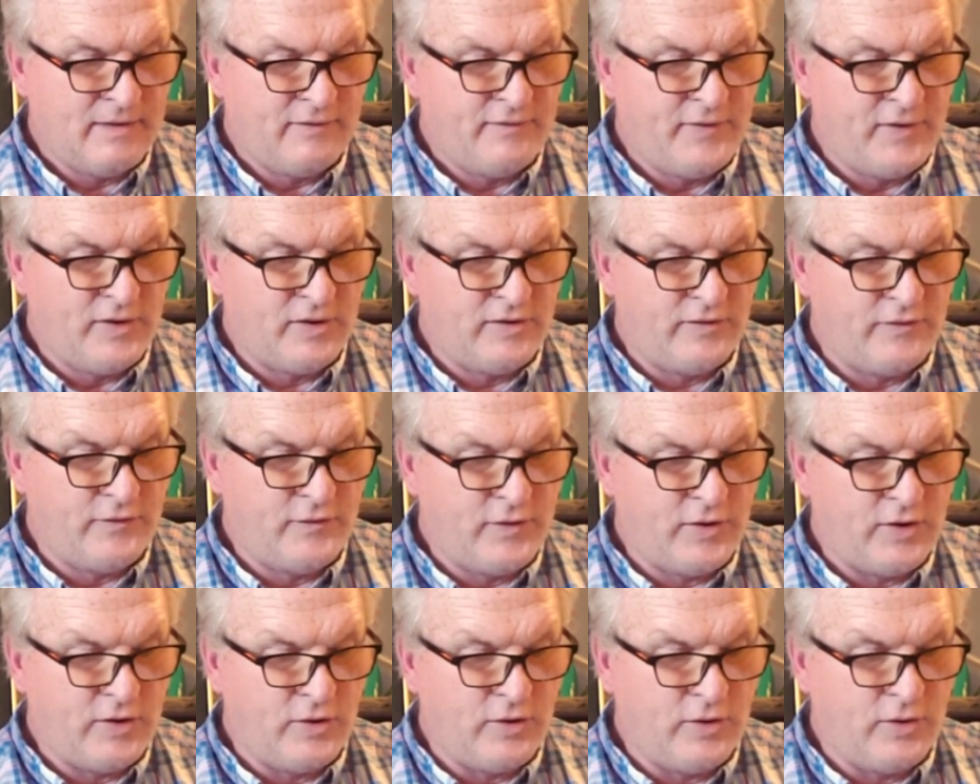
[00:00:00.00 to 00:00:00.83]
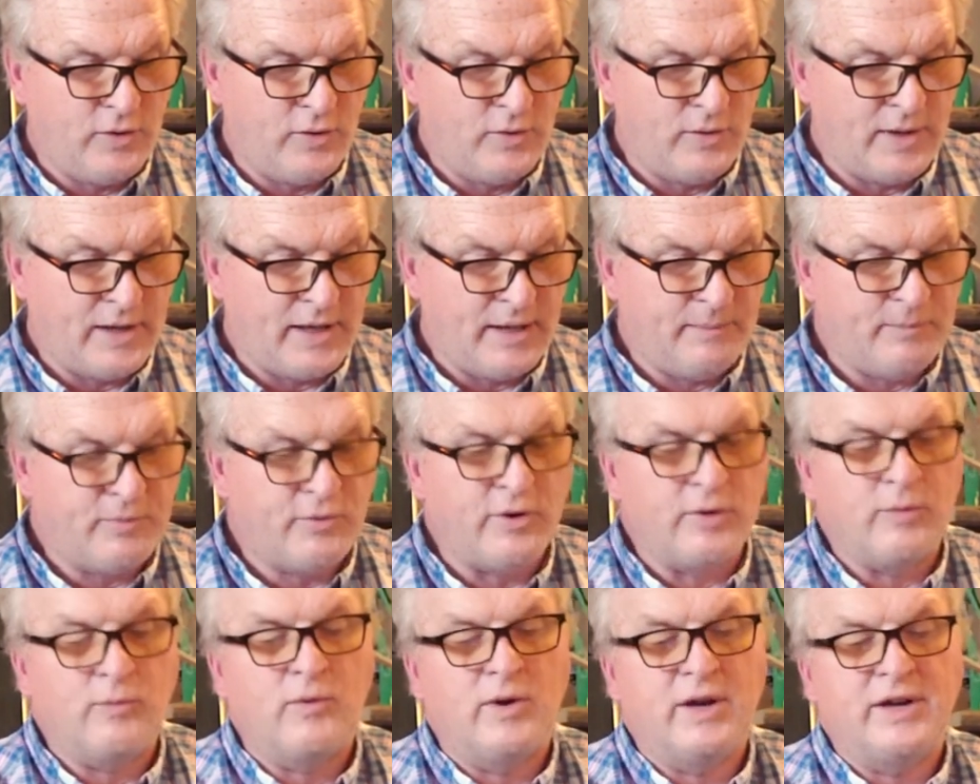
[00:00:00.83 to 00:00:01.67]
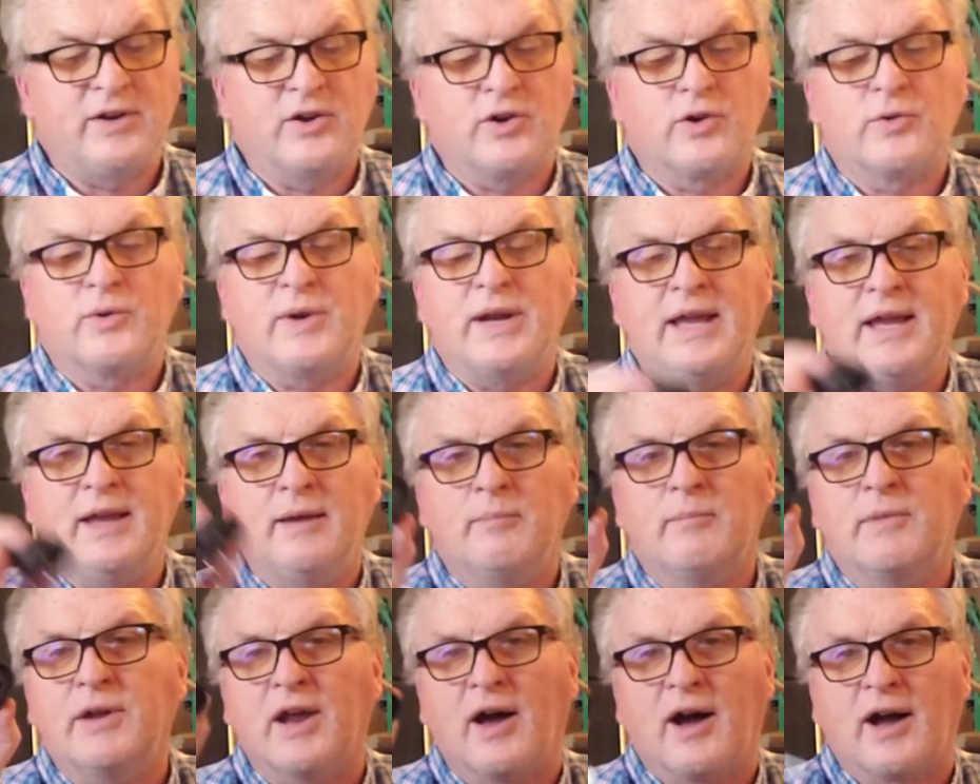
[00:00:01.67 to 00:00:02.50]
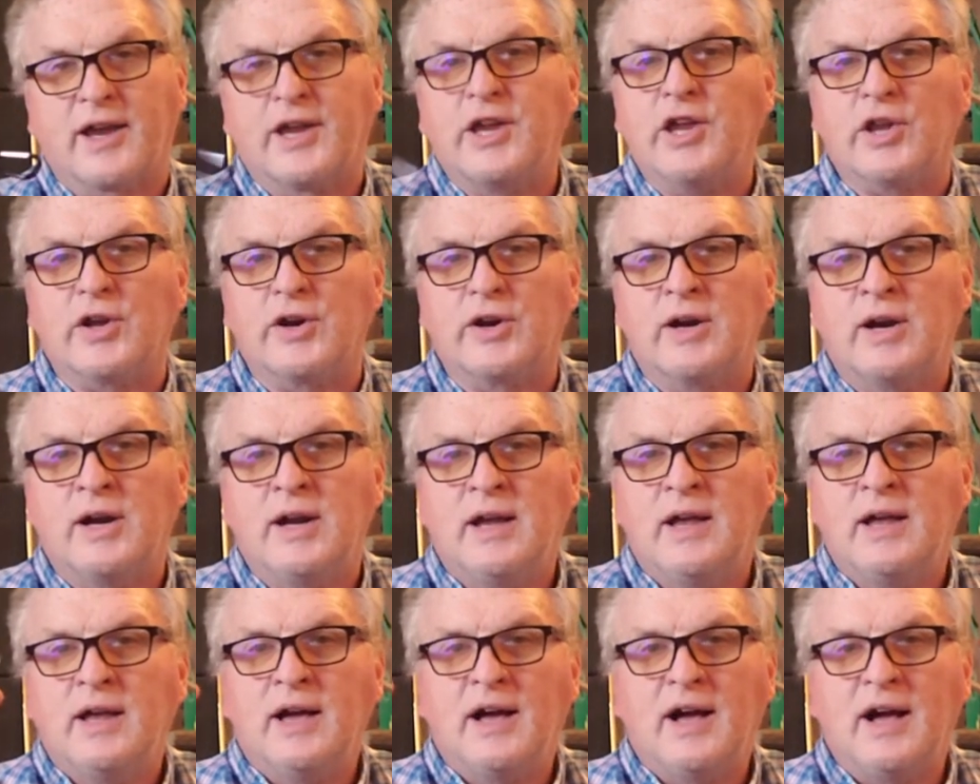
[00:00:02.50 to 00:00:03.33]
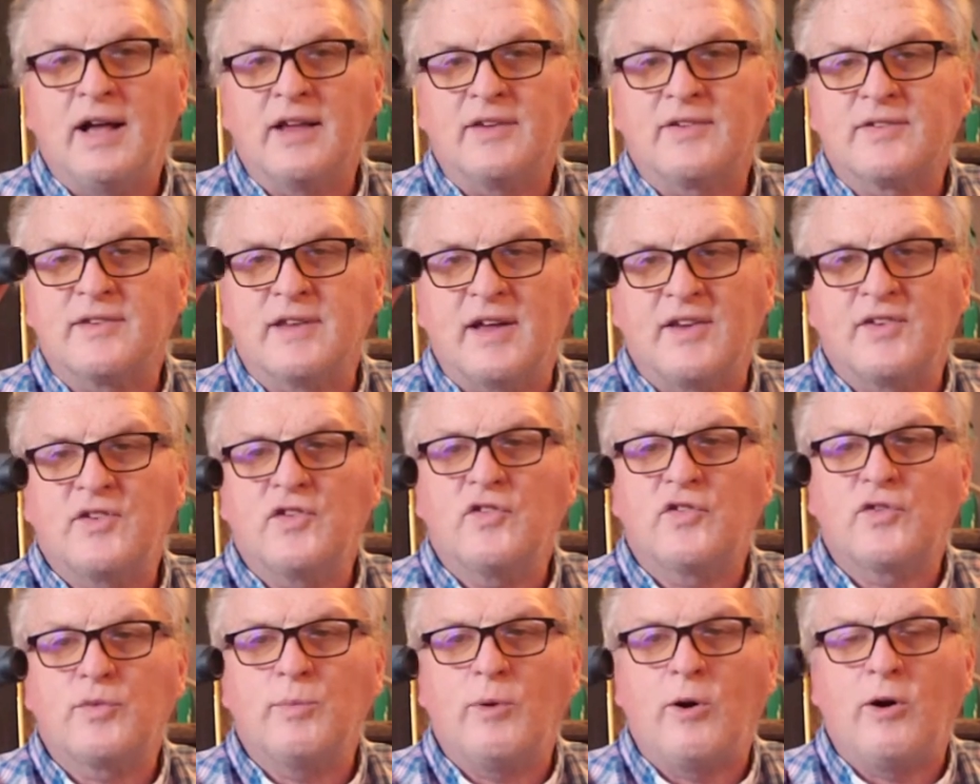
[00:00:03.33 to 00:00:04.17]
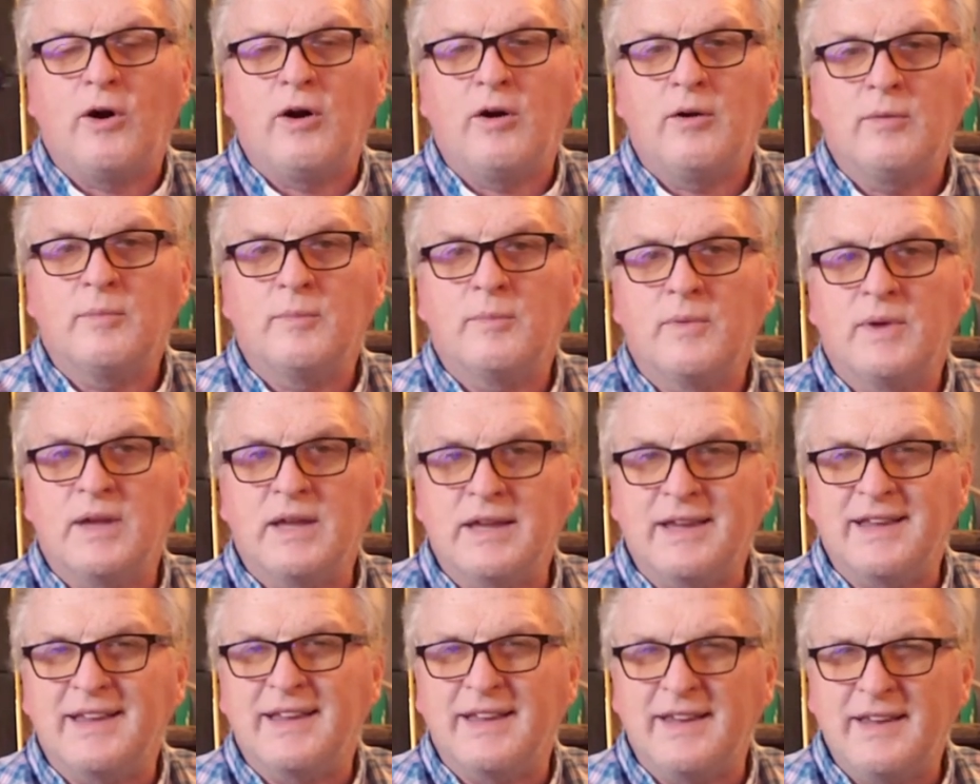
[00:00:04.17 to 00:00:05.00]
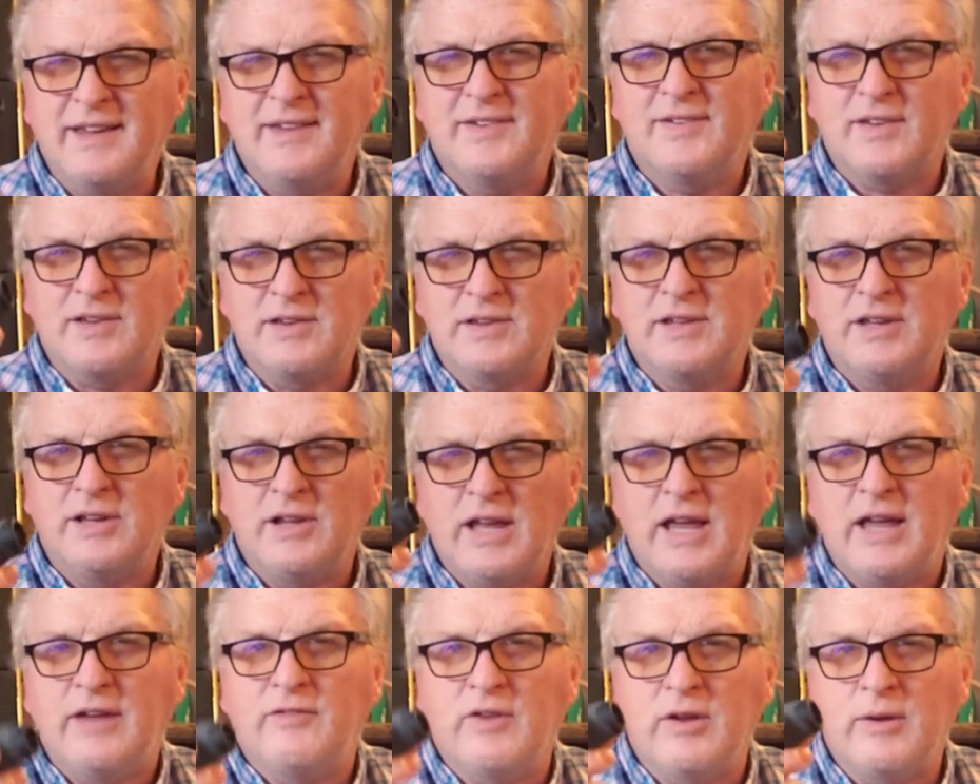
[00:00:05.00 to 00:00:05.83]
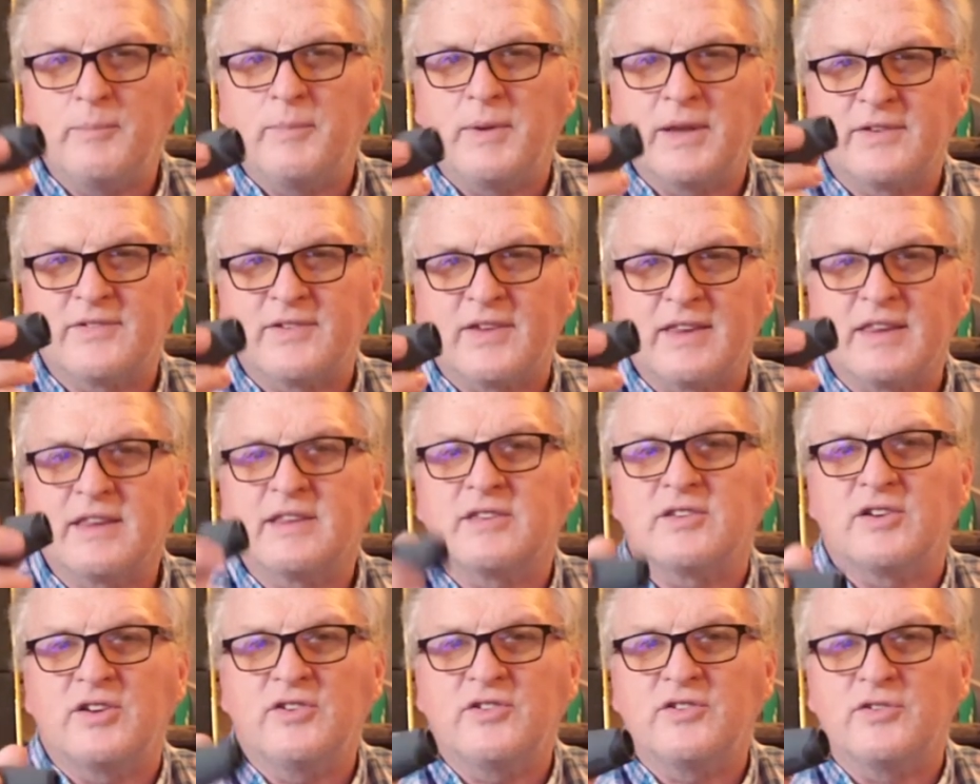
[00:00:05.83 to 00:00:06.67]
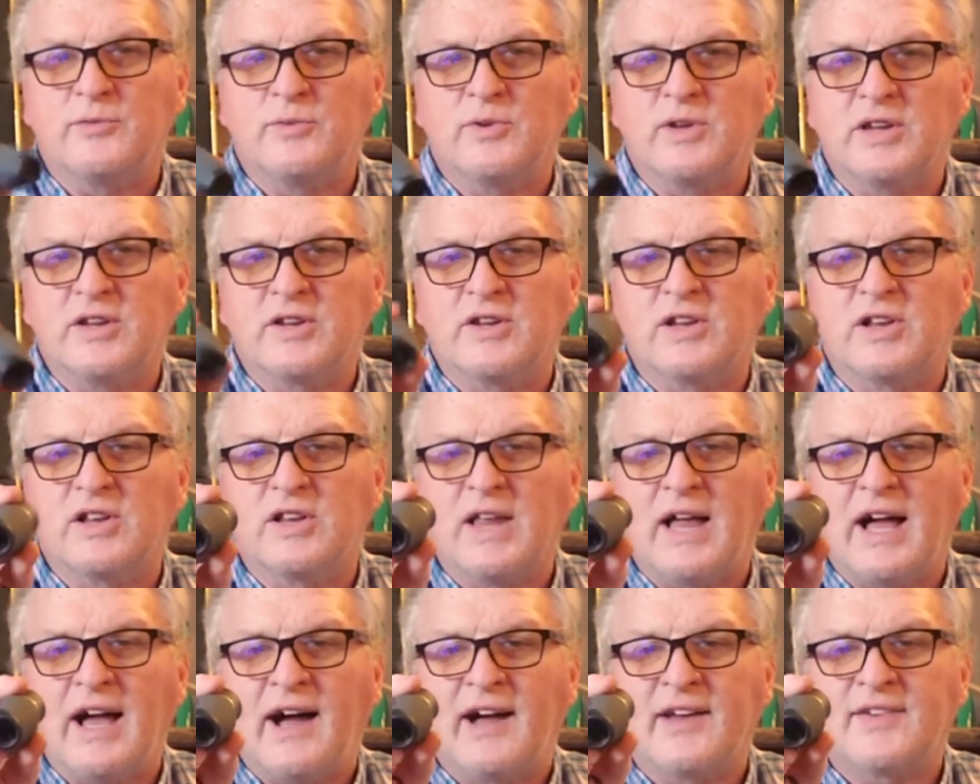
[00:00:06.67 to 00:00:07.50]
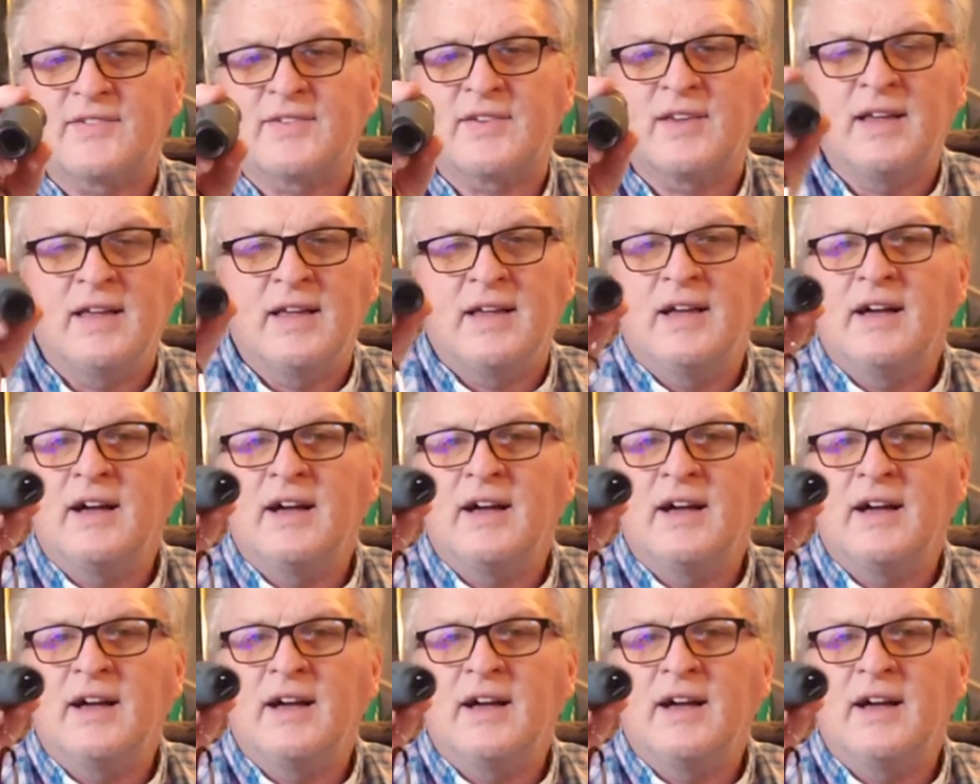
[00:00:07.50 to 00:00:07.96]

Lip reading: field of view, 8.1 degree monocular. It's nice and small. It is a little heavy because I think they're using really good glass.